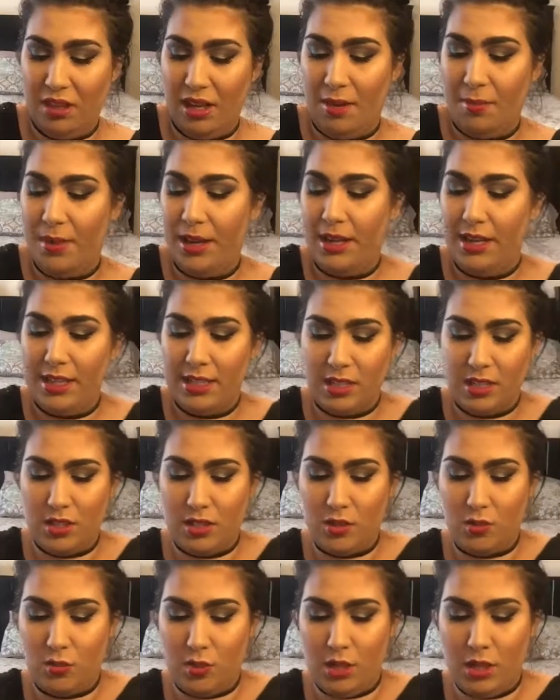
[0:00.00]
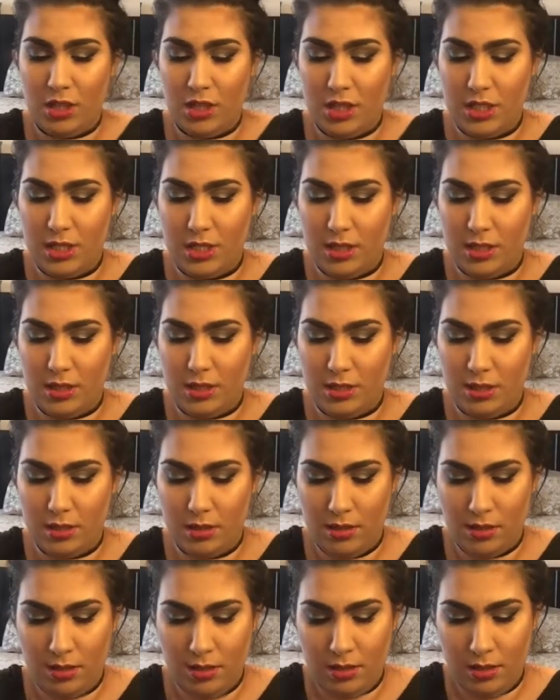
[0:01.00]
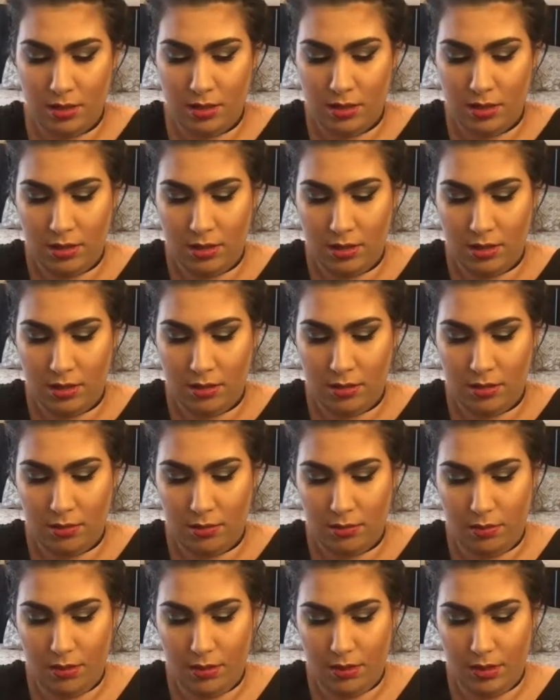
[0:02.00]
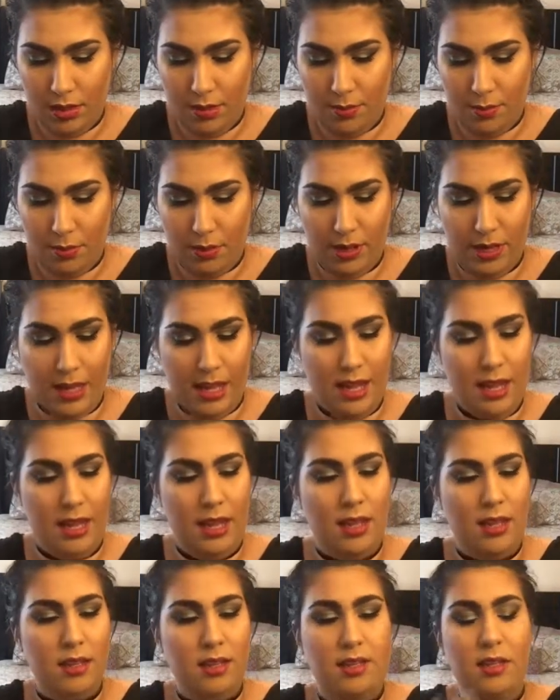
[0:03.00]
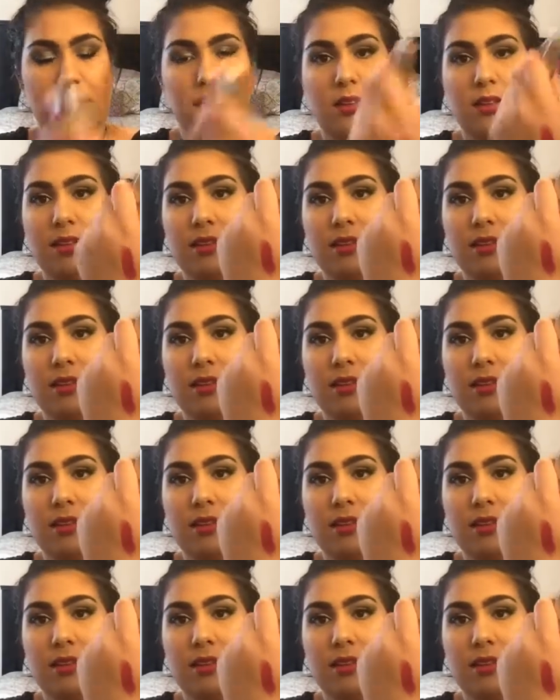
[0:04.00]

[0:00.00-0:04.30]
I mean, it swatches really pretty.